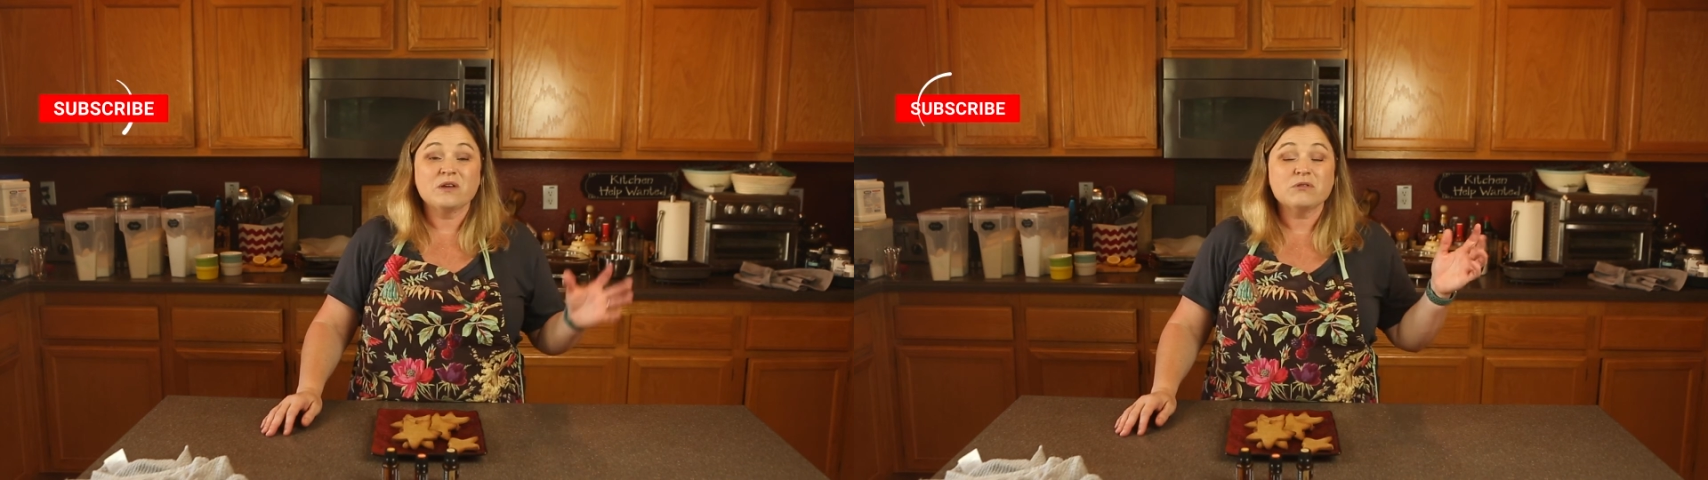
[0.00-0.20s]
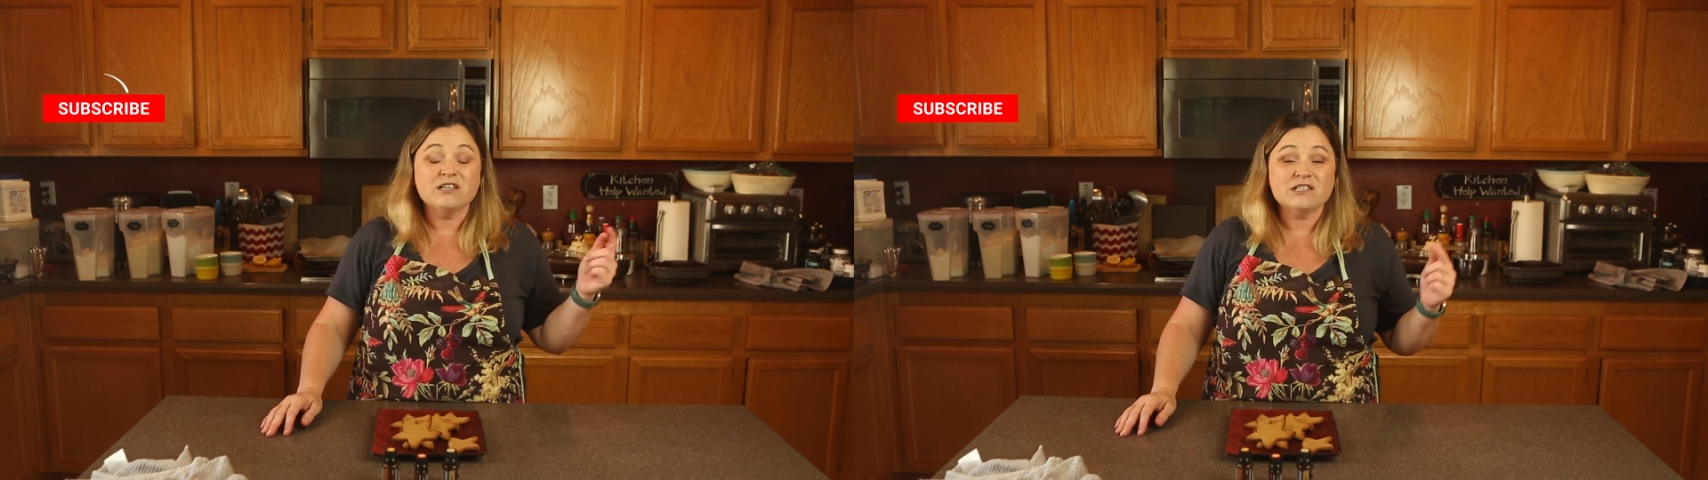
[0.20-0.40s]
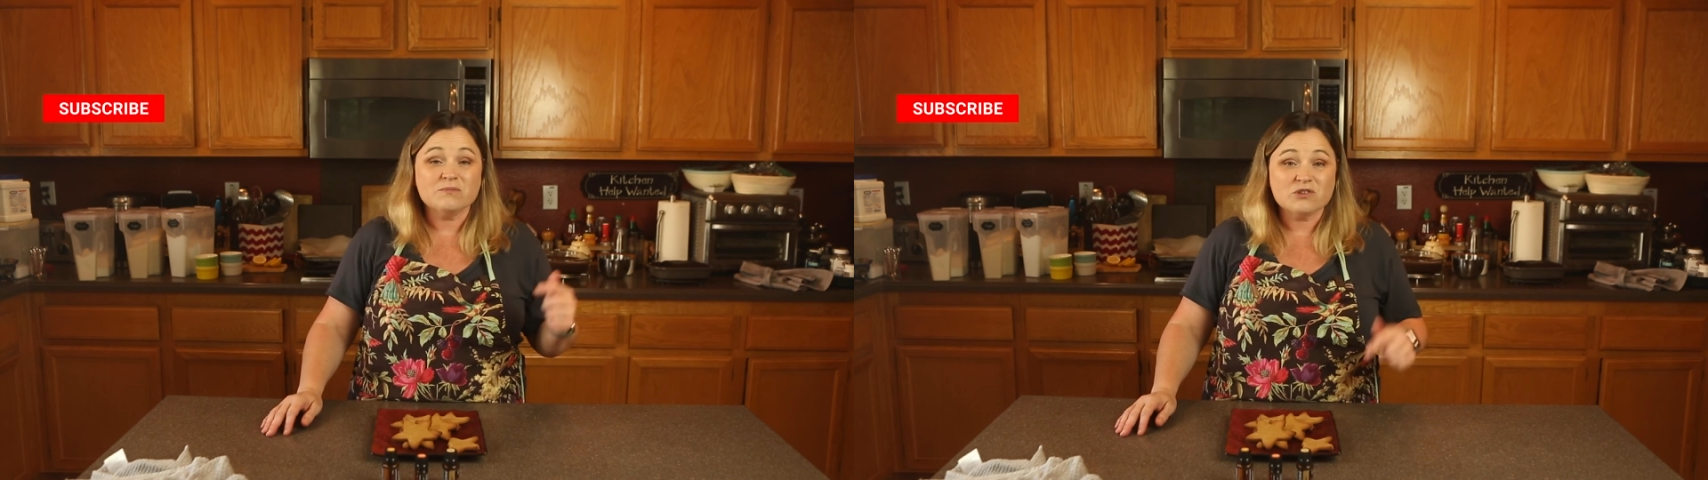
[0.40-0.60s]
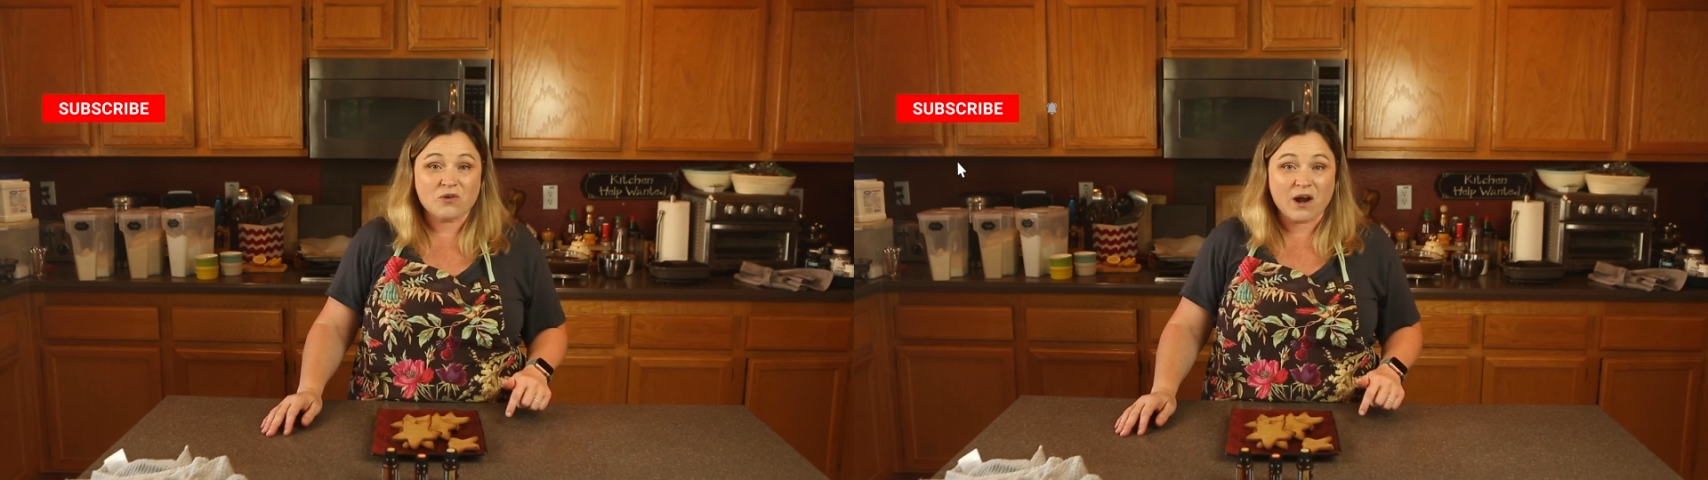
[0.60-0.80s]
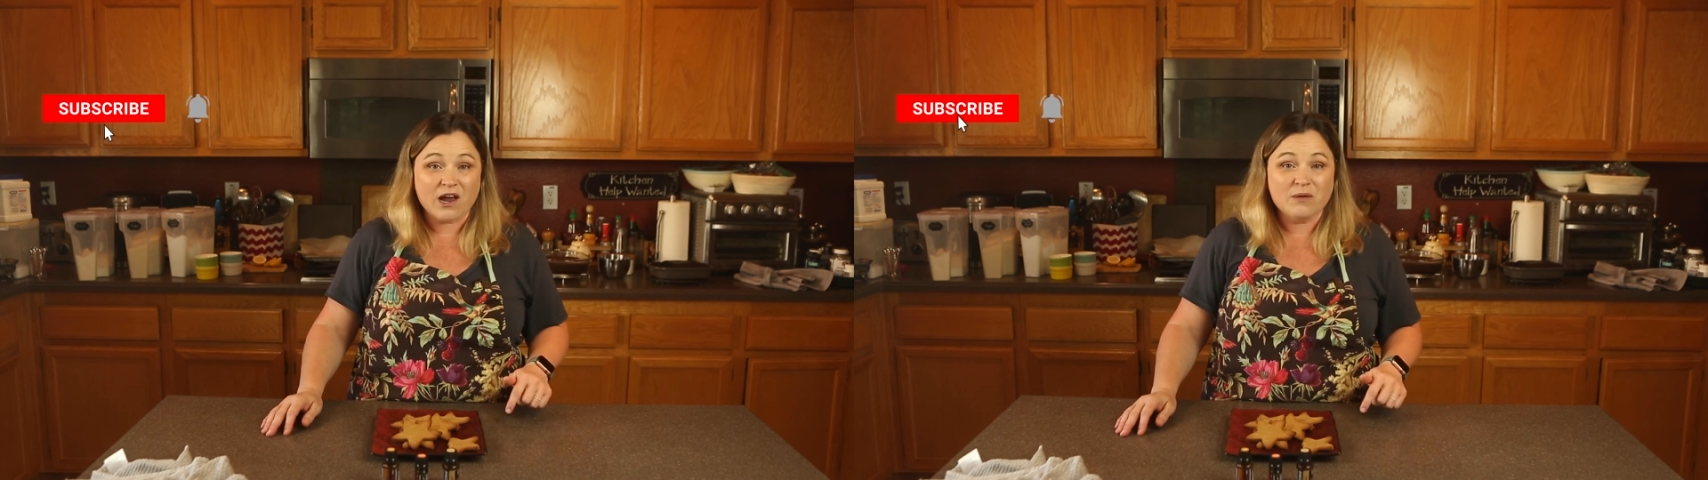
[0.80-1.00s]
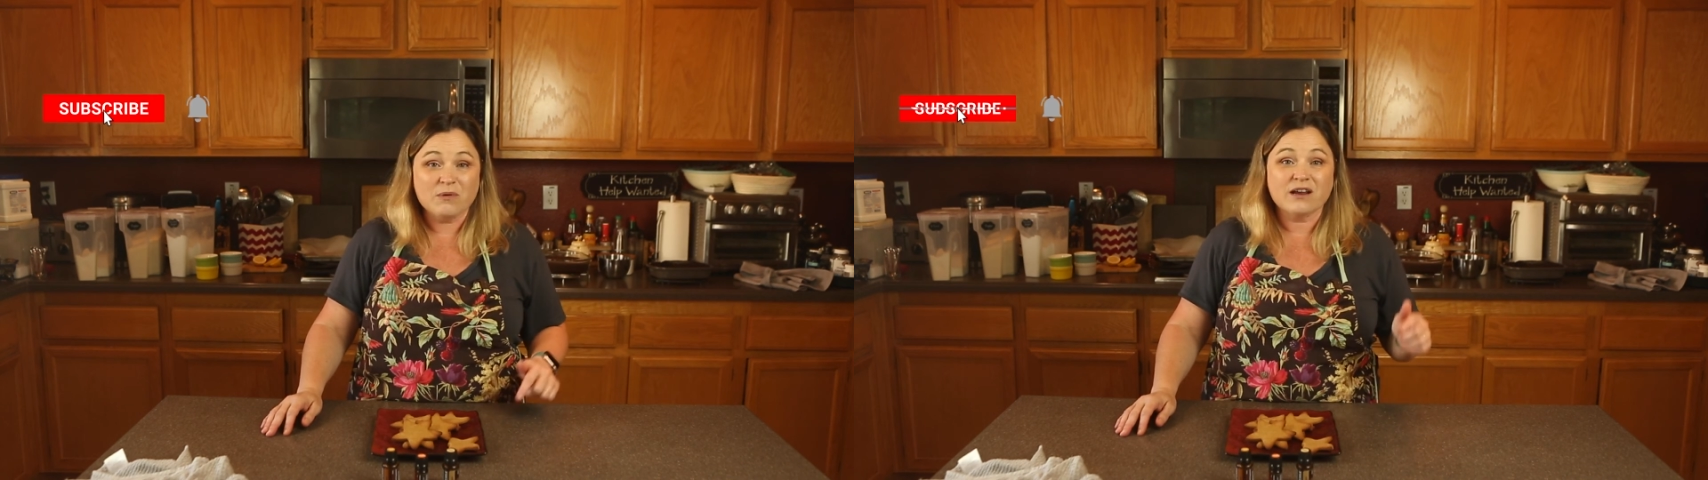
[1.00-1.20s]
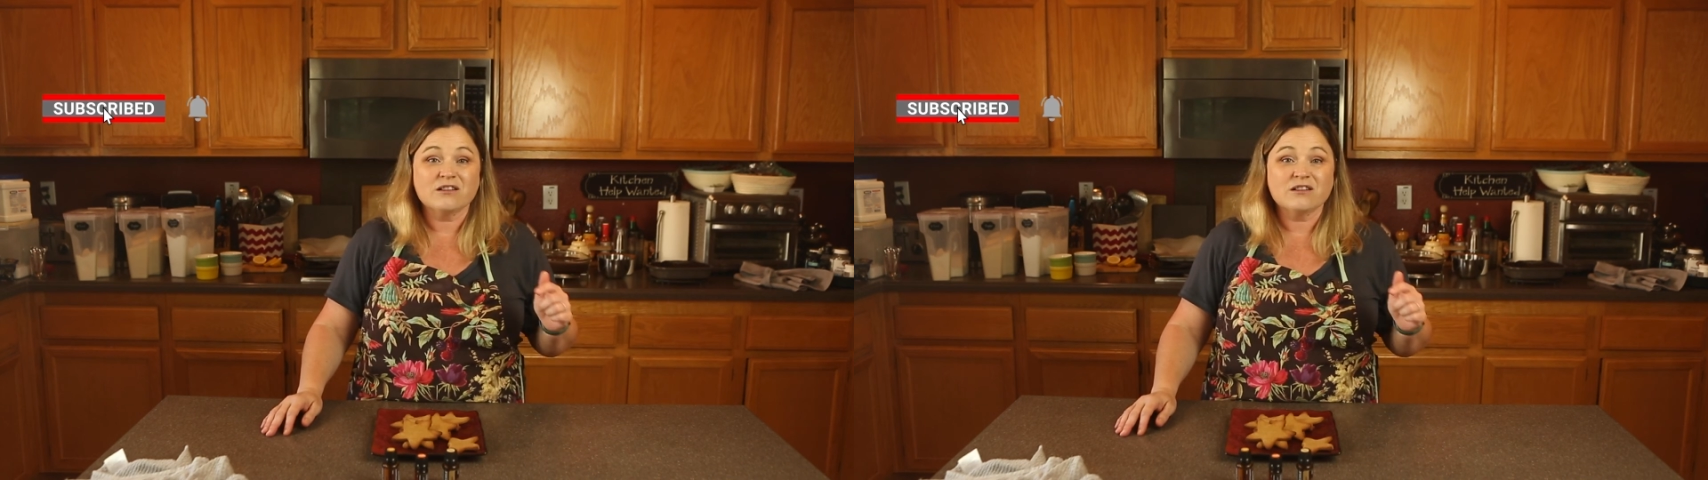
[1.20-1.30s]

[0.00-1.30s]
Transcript: please subscribe and